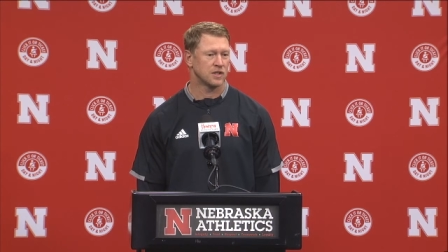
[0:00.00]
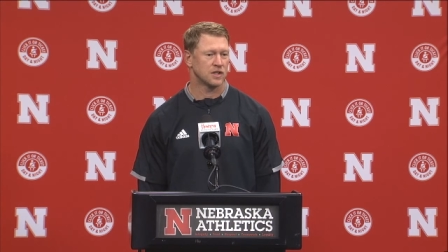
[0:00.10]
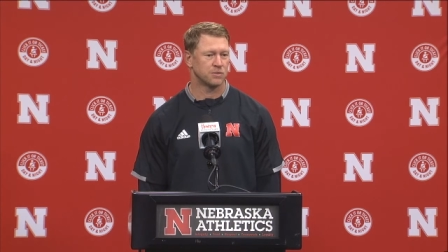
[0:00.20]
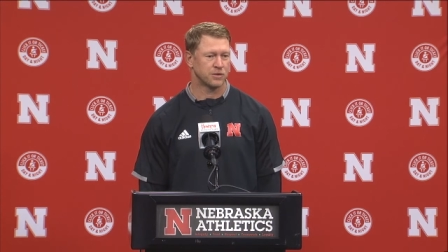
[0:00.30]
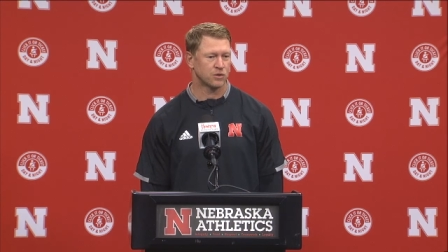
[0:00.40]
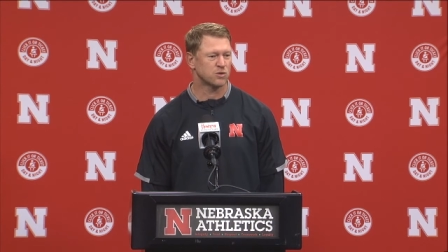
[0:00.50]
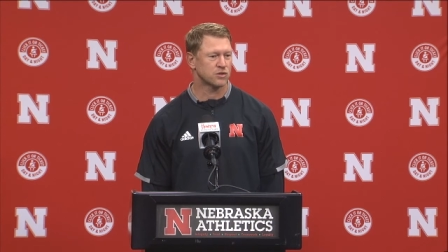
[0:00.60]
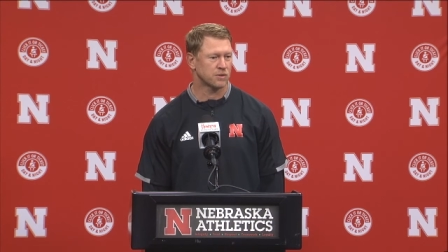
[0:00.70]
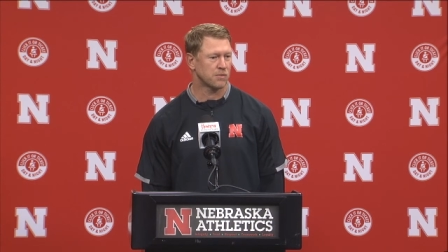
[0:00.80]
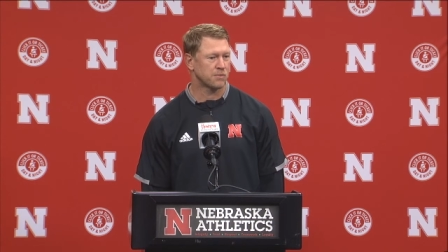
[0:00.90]
Uh, but those are
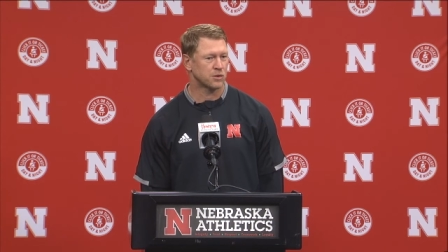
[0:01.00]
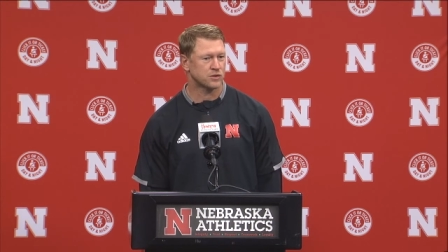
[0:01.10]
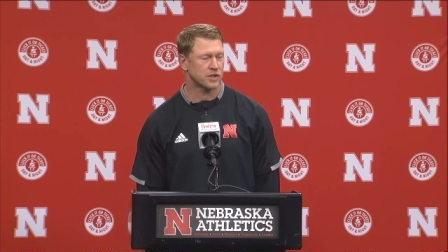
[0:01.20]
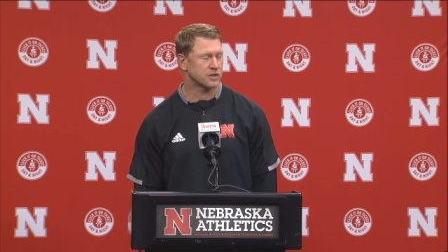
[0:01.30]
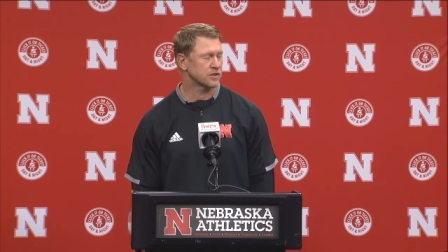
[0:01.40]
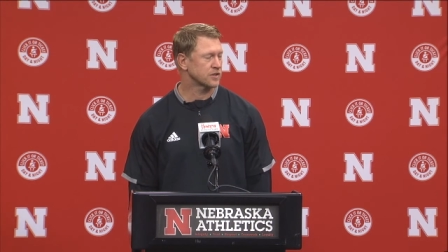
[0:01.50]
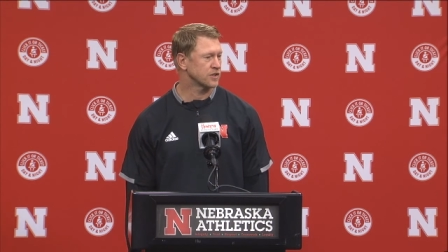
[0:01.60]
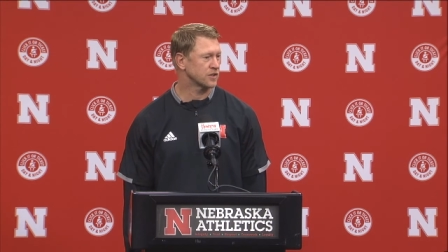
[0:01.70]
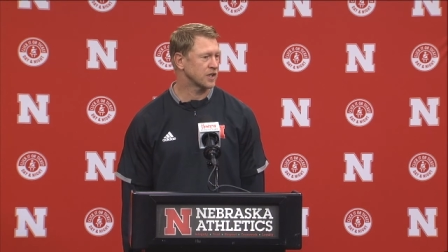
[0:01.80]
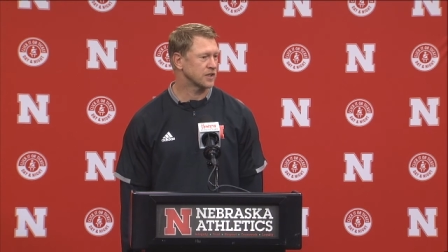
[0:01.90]
some of our most talented
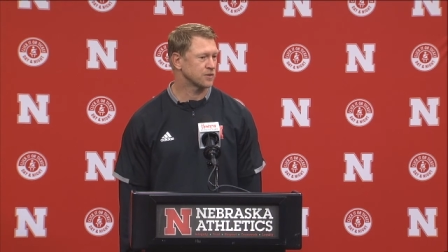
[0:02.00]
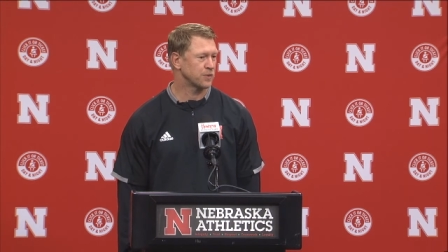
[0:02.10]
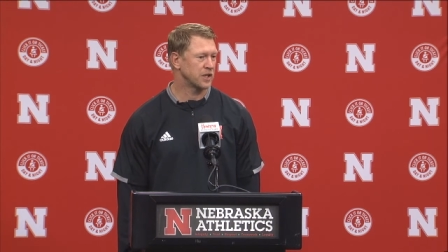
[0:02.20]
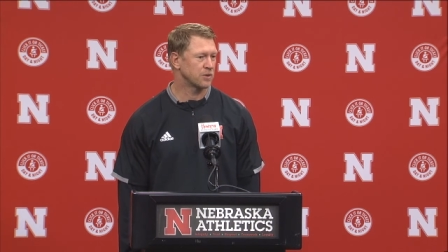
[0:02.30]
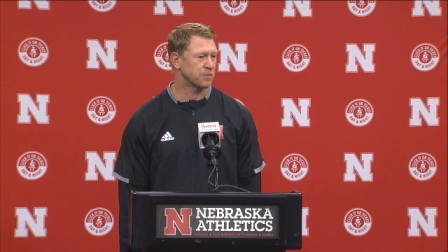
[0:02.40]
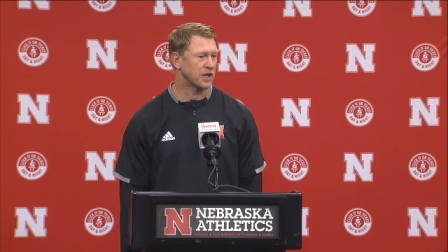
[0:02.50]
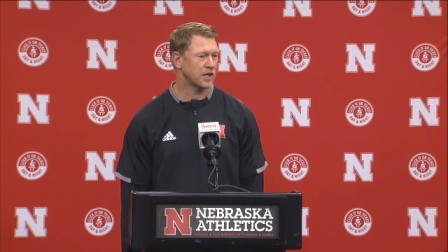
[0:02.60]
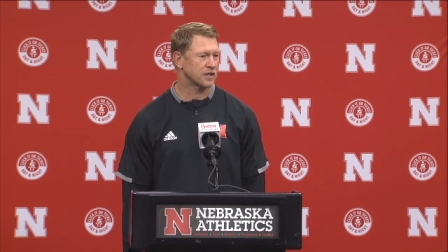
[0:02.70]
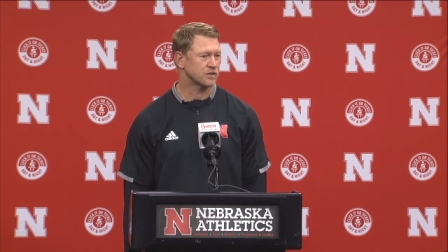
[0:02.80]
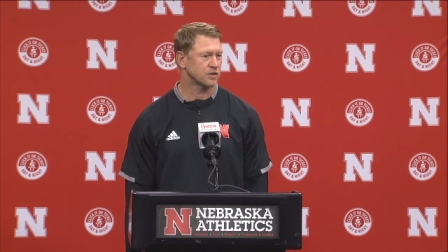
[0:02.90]
skill guys, and we need them
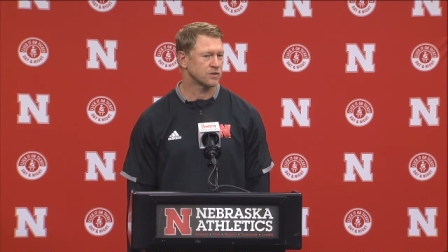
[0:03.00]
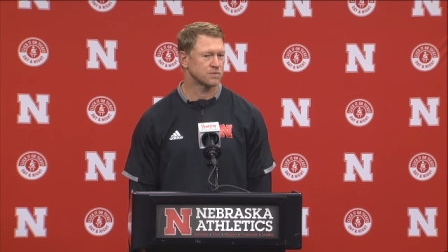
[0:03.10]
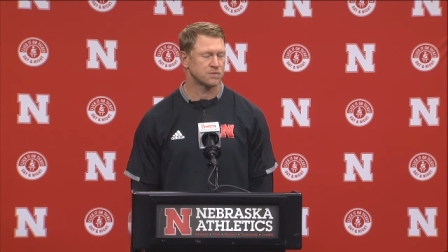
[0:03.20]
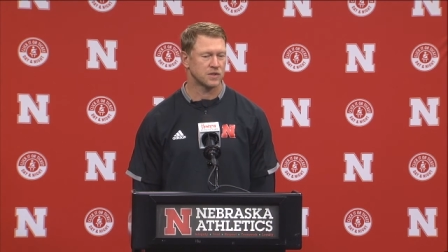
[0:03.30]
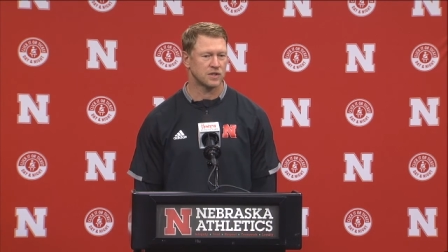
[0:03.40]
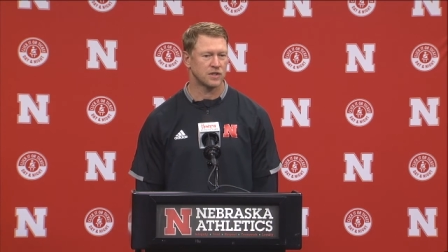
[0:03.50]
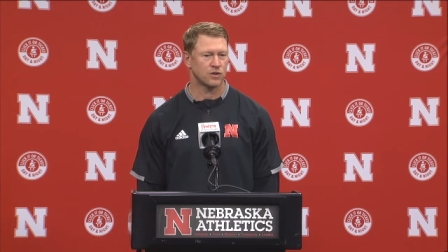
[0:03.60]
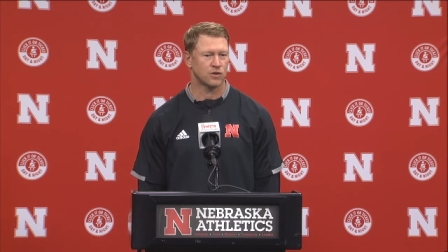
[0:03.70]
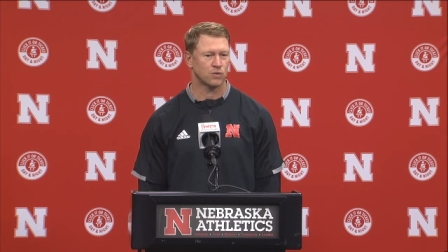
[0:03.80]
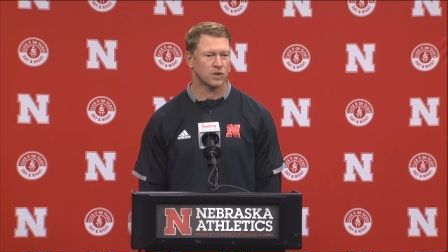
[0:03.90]
back. So uh, I know
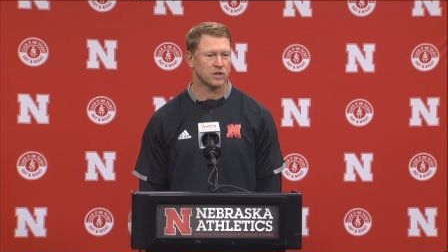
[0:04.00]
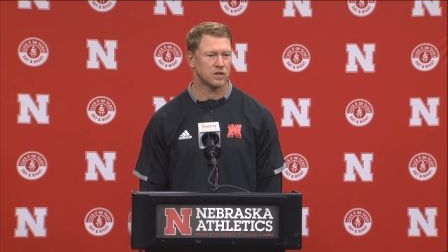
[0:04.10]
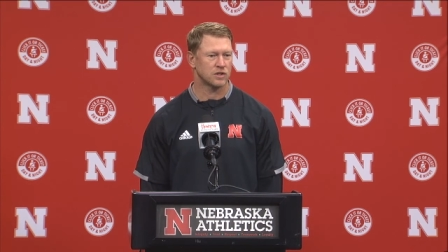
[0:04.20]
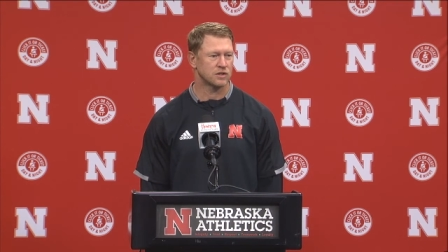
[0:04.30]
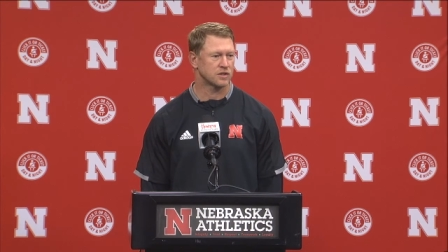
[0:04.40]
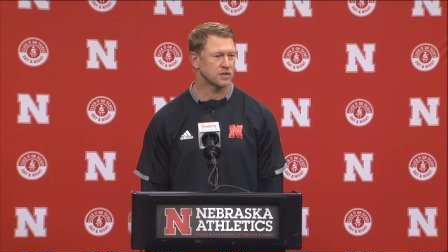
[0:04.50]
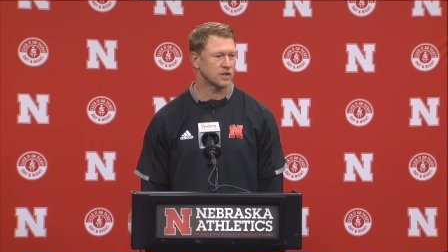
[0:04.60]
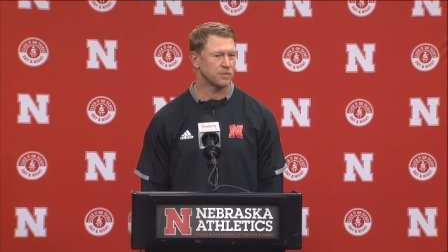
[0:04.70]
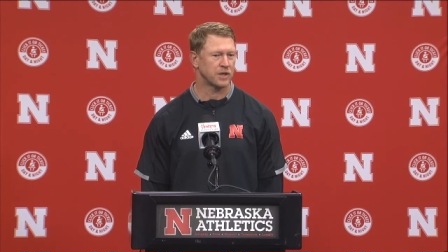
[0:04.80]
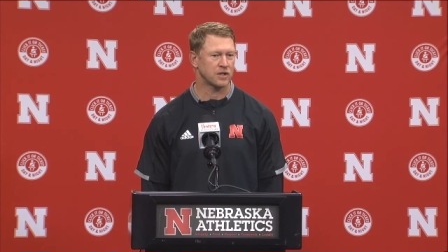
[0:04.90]
they're working hard to
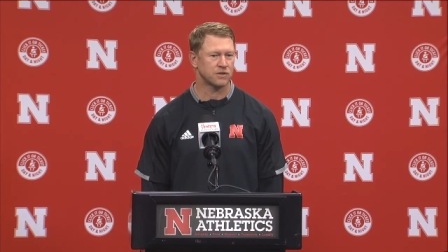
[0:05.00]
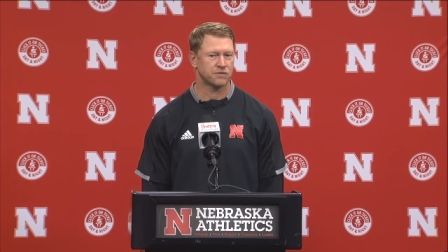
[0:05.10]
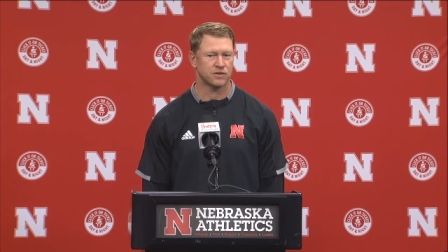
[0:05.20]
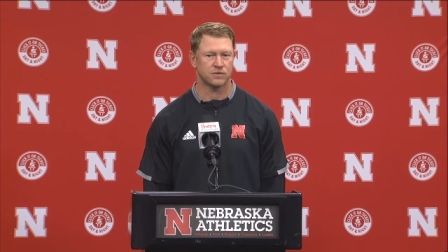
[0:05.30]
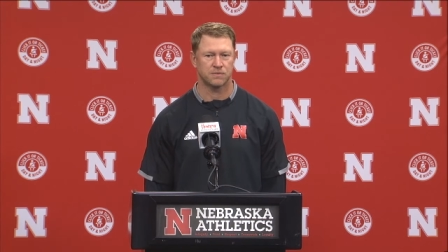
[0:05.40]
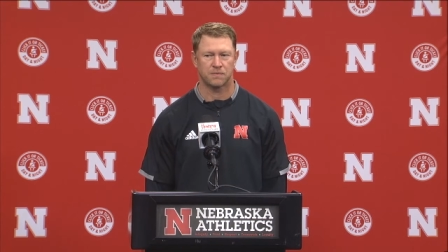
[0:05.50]
get back on the field.